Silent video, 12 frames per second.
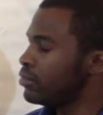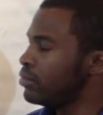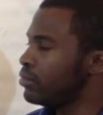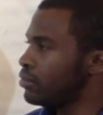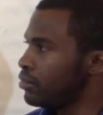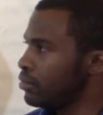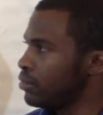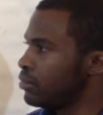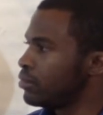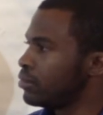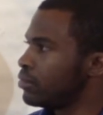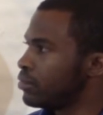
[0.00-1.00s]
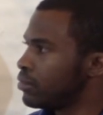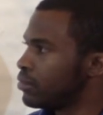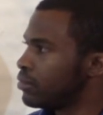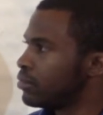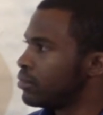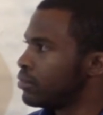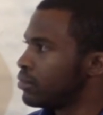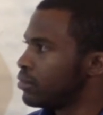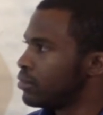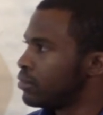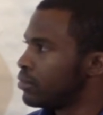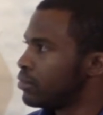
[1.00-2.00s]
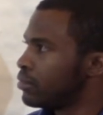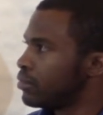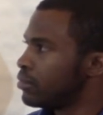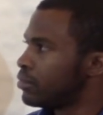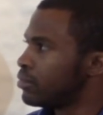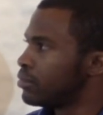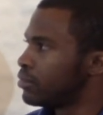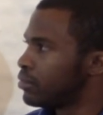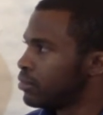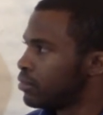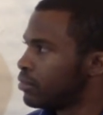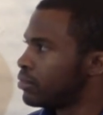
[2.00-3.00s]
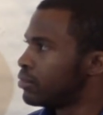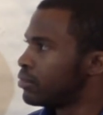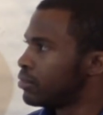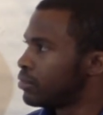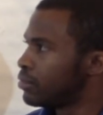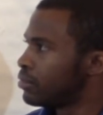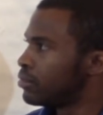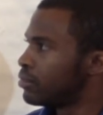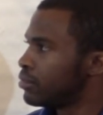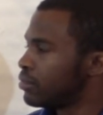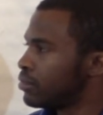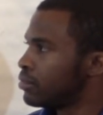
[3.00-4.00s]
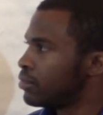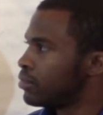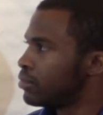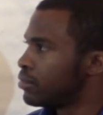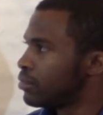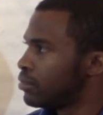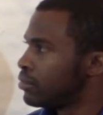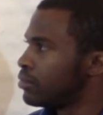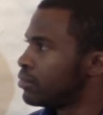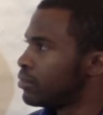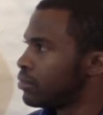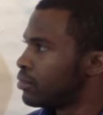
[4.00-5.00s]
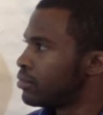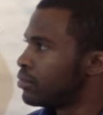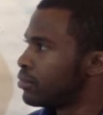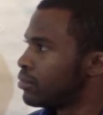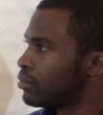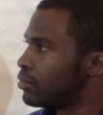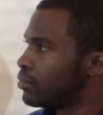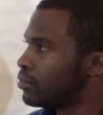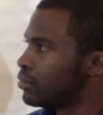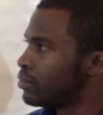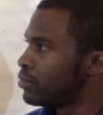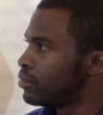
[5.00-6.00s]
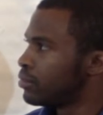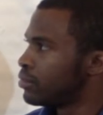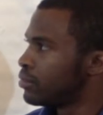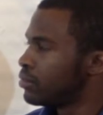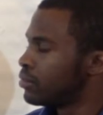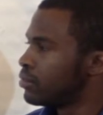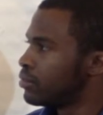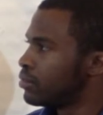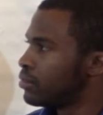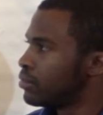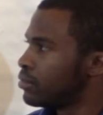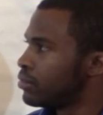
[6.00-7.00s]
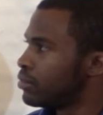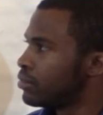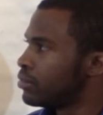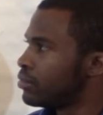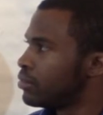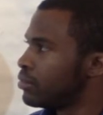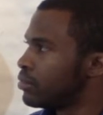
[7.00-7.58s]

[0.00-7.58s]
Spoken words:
(not speaking)